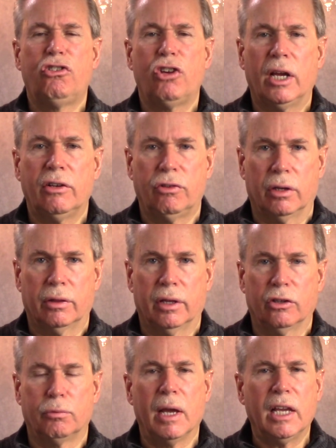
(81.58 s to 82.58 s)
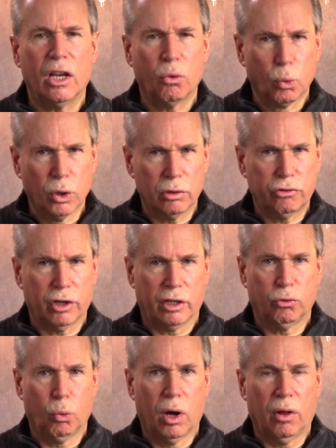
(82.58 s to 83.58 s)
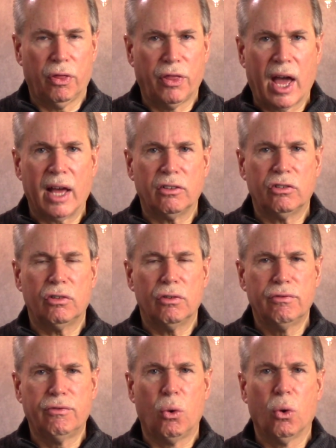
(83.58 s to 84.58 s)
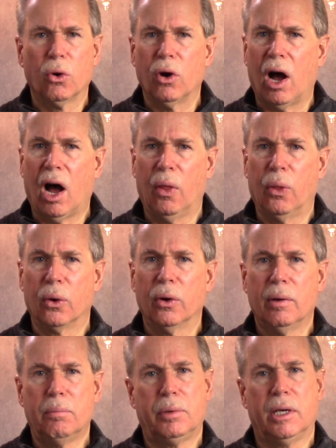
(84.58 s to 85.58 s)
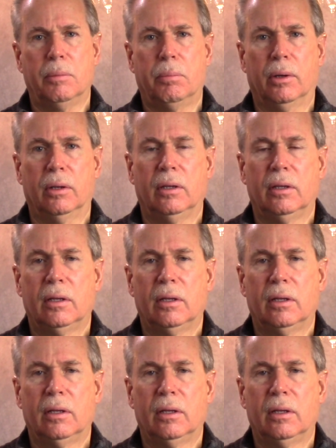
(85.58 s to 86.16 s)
Changing things, making real change, well, that's for other people.